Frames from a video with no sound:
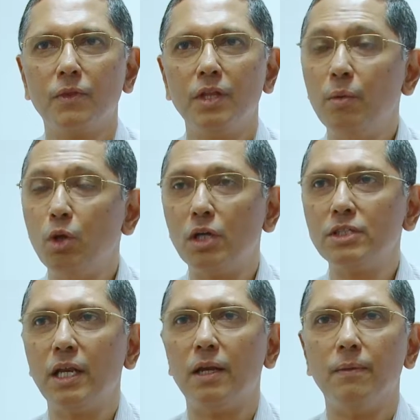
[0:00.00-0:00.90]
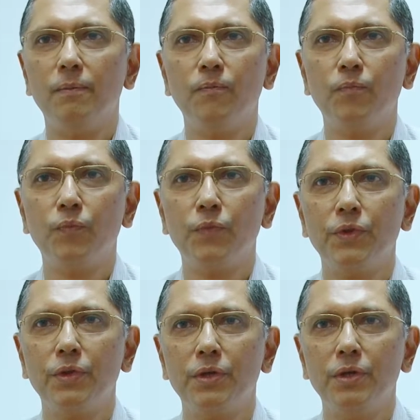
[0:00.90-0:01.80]
They will not sell.
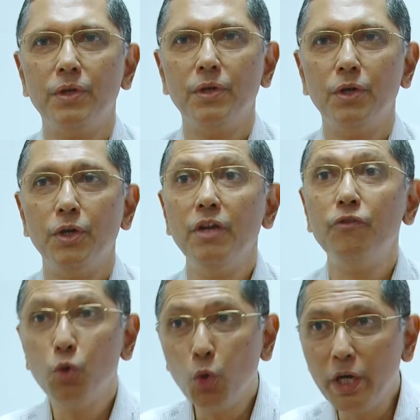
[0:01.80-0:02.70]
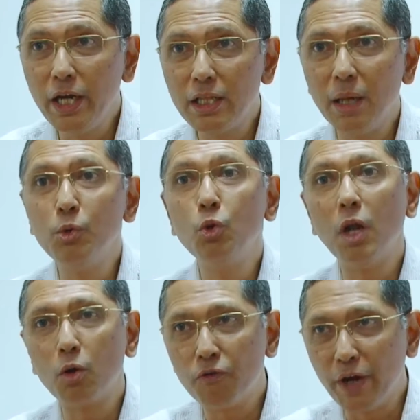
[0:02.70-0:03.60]
If you need them, you will
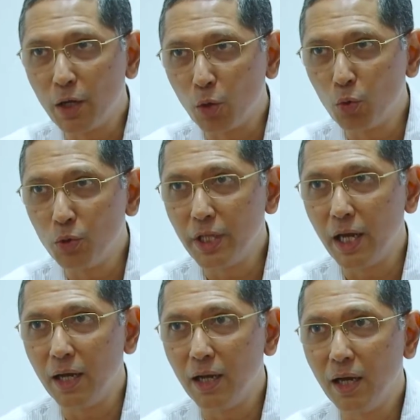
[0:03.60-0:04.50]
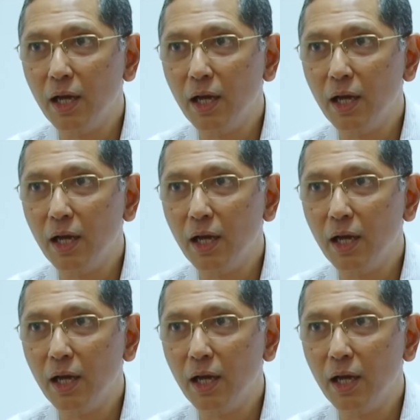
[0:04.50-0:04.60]
have to find out who they are.